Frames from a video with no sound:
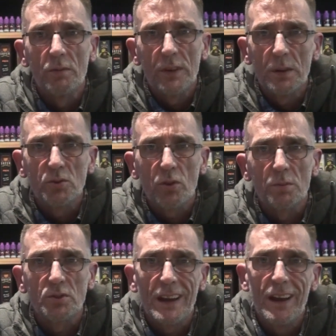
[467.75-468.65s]
vape
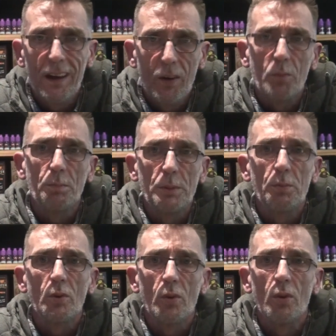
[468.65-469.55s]
shops to help
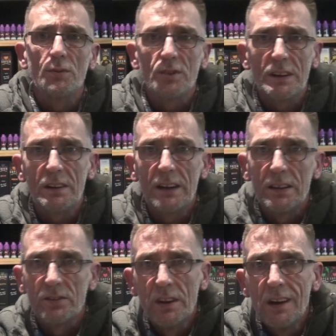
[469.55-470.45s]
people get off
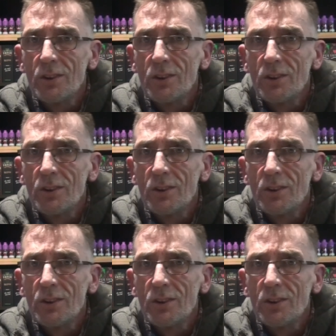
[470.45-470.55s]
cigarettes.